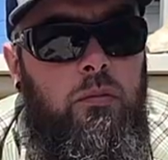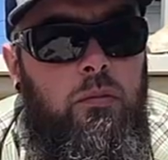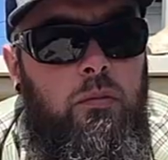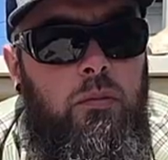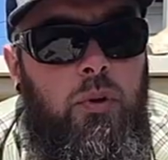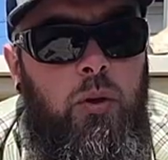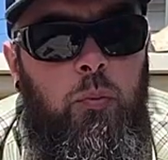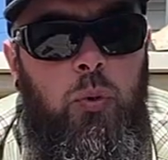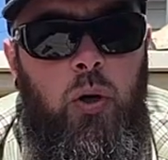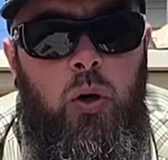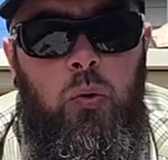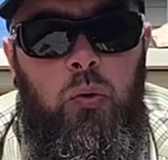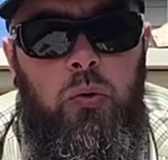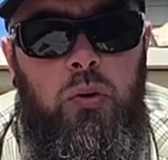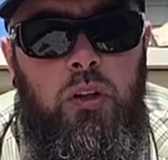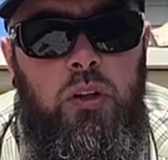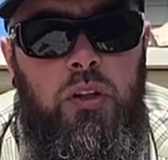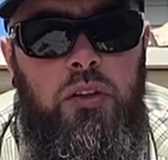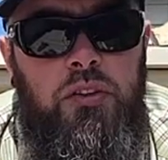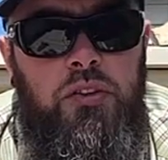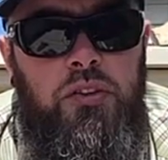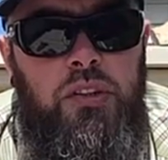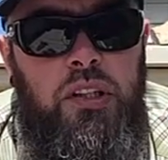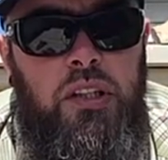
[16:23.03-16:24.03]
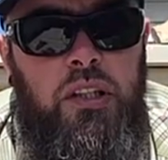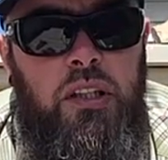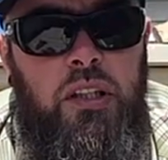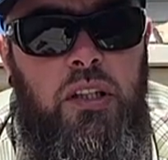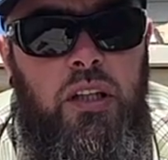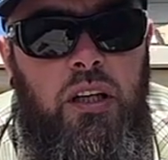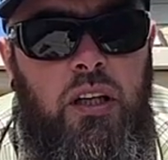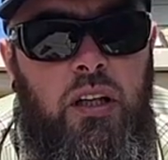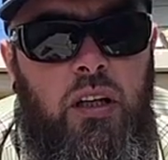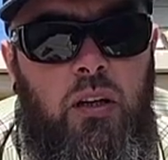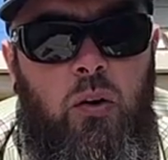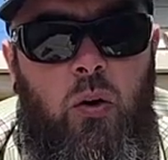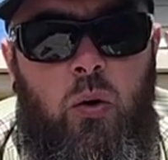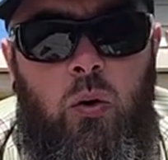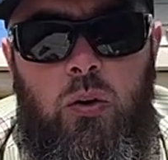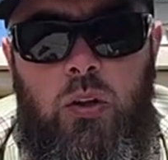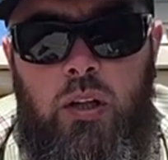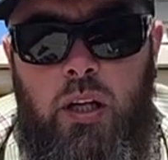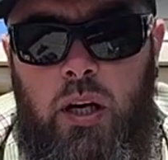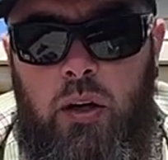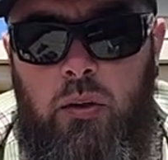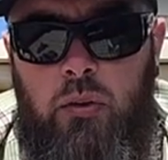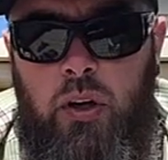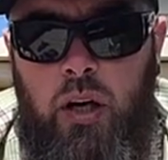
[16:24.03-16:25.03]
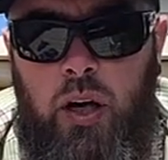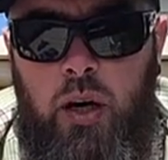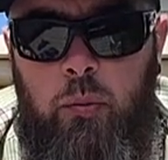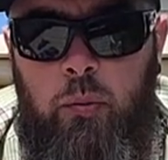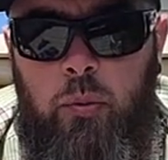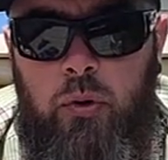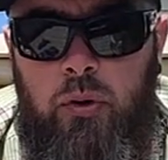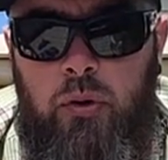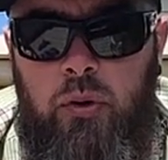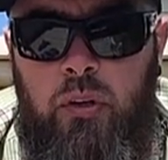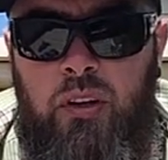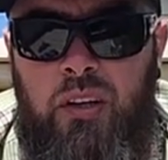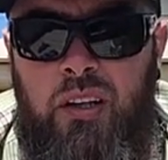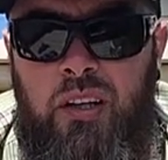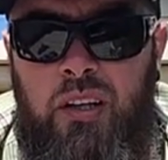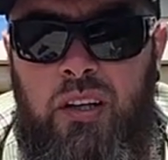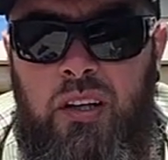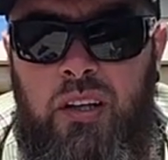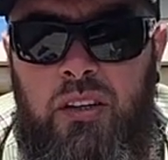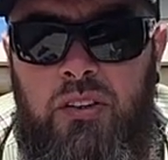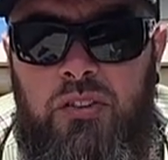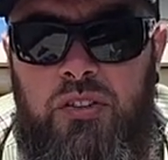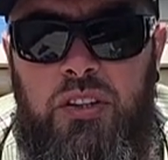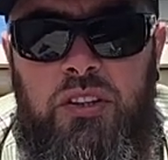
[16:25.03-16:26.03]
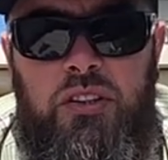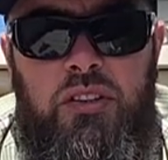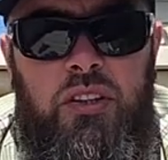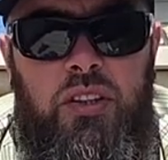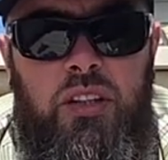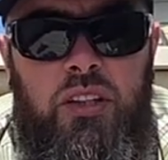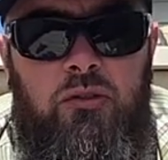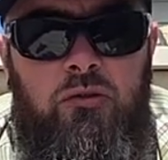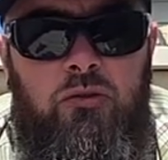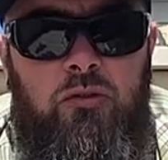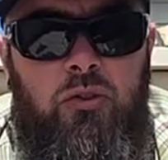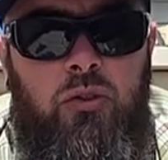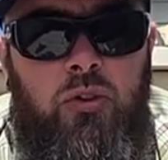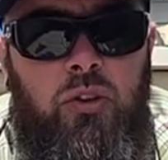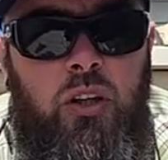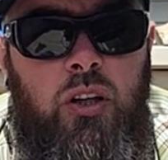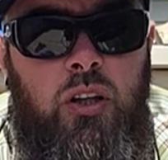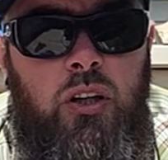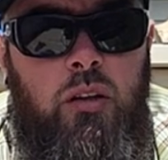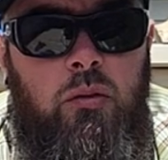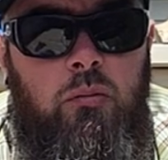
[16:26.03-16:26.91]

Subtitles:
My boat is the Old Town Camper, 16 foot,